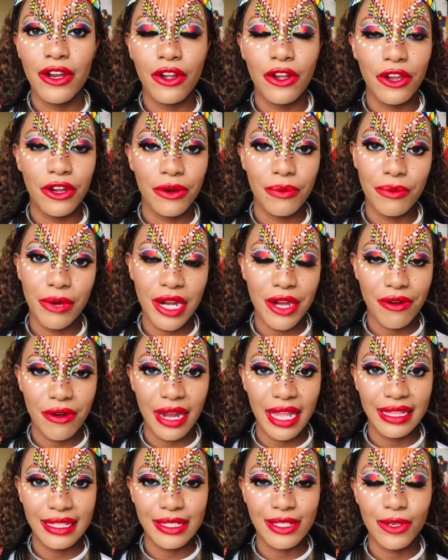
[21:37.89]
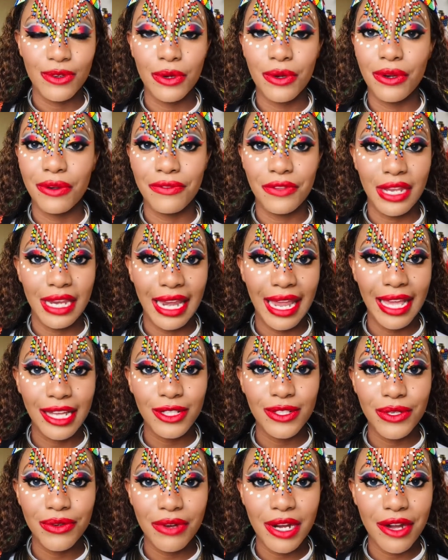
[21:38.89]
gonna recreate this look, or if you like
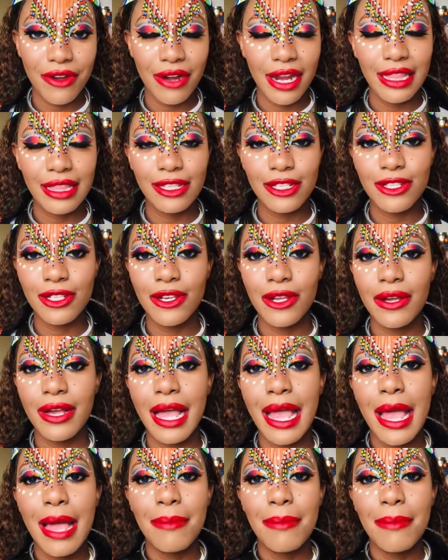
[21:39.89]
to recreate this look,